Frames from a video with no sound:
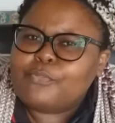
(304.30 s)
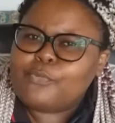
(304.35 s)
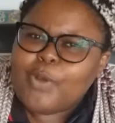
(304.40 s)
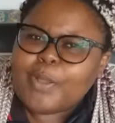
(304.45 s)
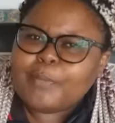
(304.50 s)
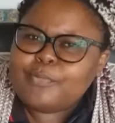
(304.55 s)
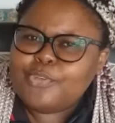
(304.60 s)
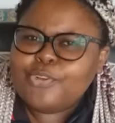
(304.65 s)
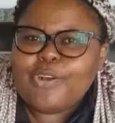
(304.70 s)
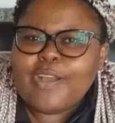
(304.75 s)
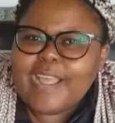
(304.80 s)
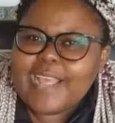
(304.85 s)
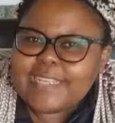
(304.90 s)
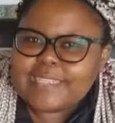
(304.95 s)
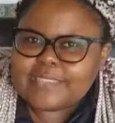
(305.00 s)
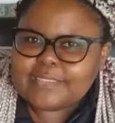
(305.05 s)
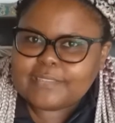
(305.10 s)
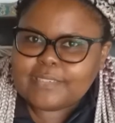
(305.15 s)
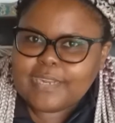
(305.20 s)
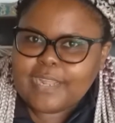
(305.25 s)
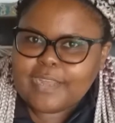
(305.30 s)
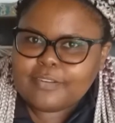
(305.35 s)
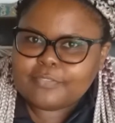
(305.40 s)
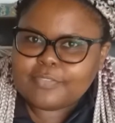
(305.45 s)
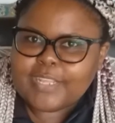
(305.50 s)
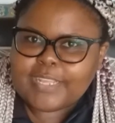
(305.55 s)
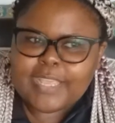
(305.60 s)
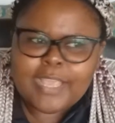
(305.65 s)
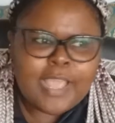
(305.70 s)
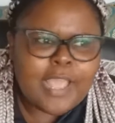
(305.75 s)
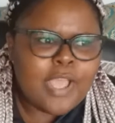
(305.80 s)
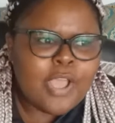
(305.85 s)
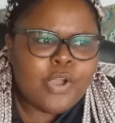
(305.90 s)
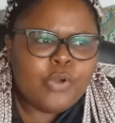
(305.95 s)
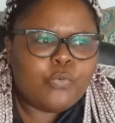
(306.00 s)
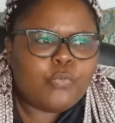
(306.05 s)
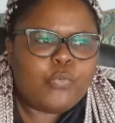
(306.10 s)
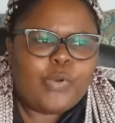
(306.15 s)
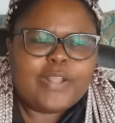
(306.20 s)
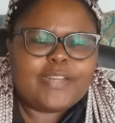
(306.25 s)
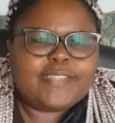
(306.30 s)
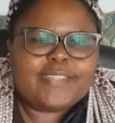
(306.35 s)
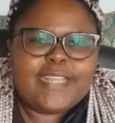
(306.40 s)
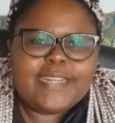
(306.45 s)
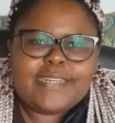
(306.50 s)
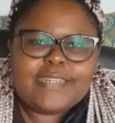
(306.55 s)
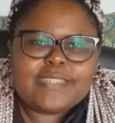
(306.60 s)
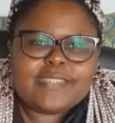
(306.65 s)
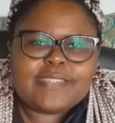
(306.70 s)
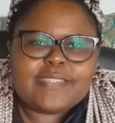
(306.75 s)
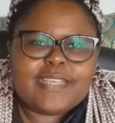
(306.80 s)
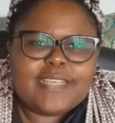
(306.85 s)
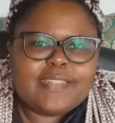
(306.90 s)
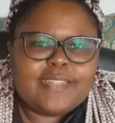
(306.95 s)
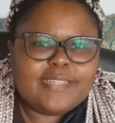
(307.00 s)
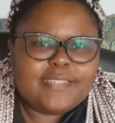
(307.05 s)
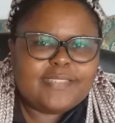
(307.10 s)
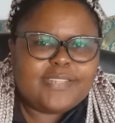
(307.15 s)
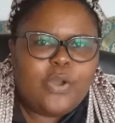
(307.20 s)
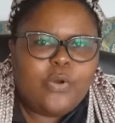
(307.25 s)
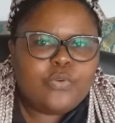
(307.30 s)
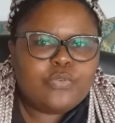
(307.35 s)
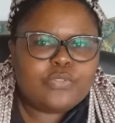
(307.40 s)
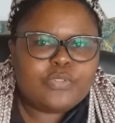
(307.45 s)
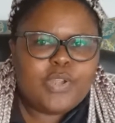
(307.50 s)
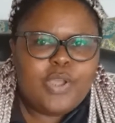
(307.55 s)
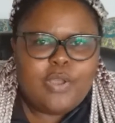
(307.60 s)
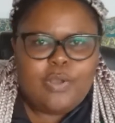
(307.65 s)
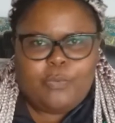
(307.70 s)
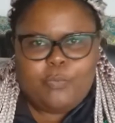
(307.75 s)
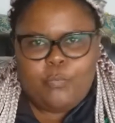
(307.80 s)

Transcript: wiped your ass enough? Like, they didn't say they don't